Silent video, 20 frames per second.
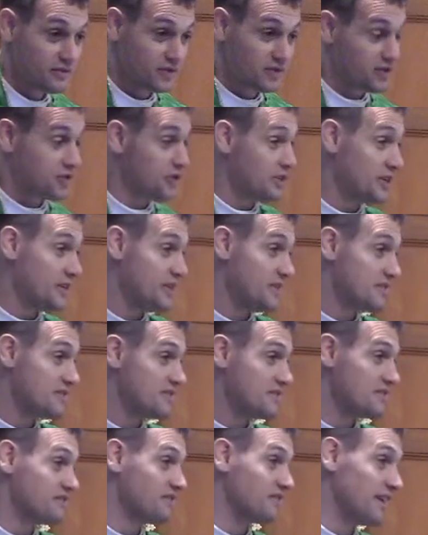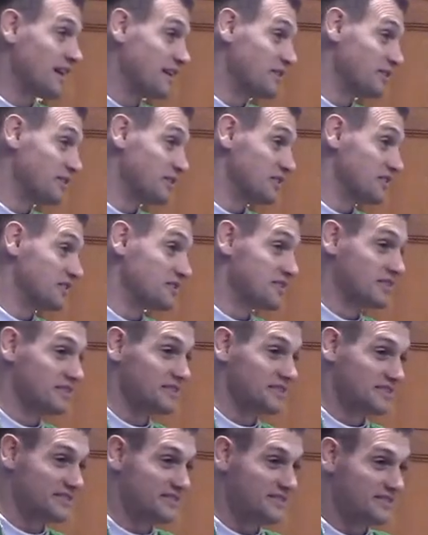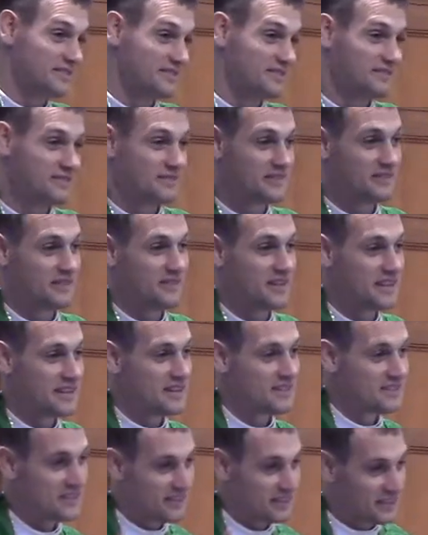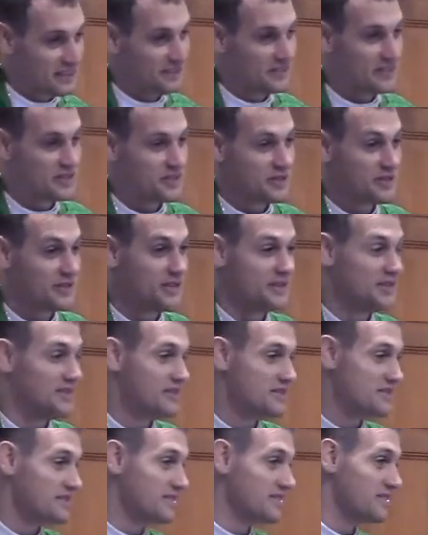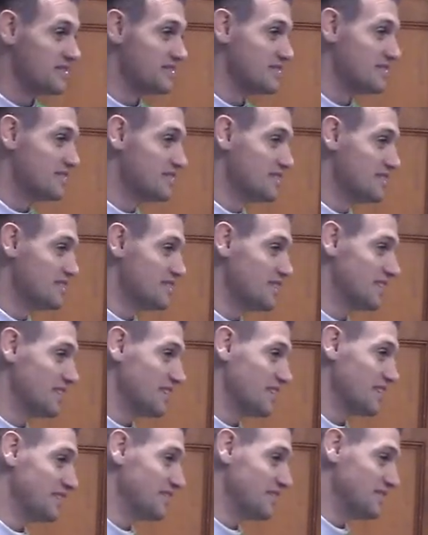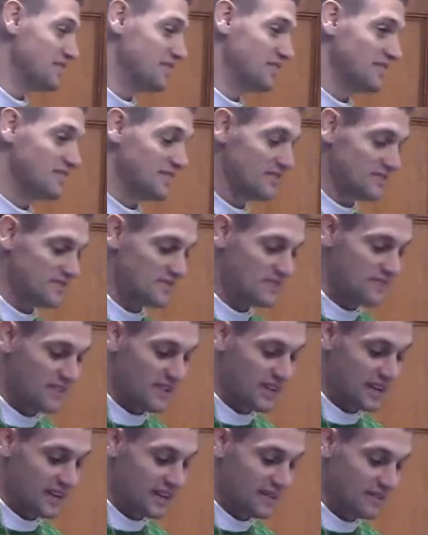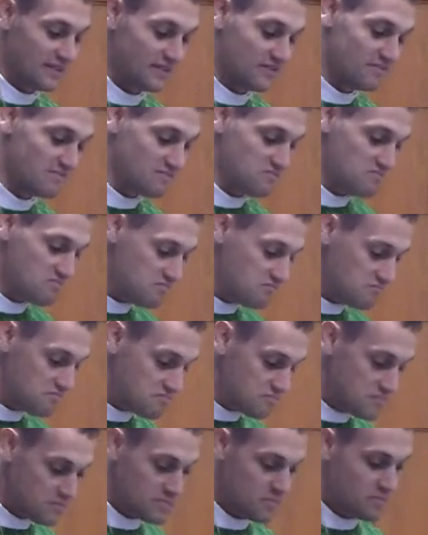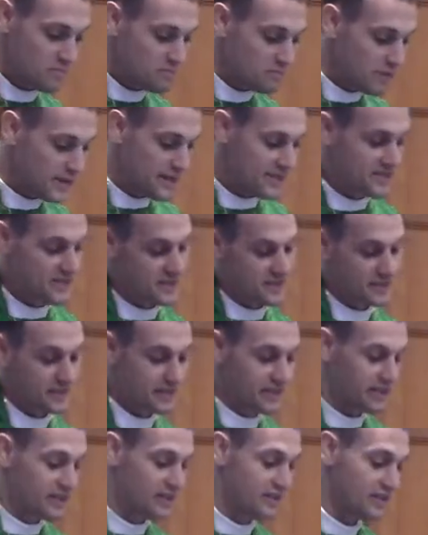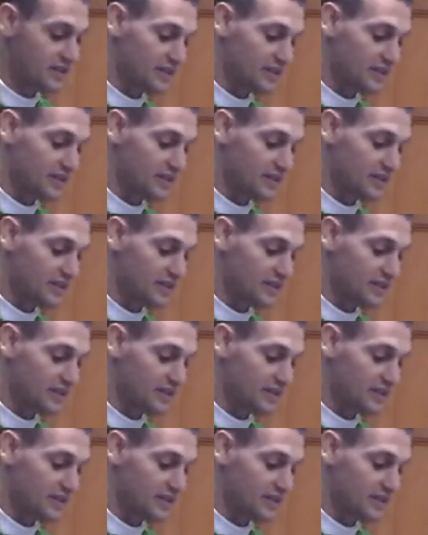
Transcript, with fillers: trees and flowers and things that live in trees and uh, and basically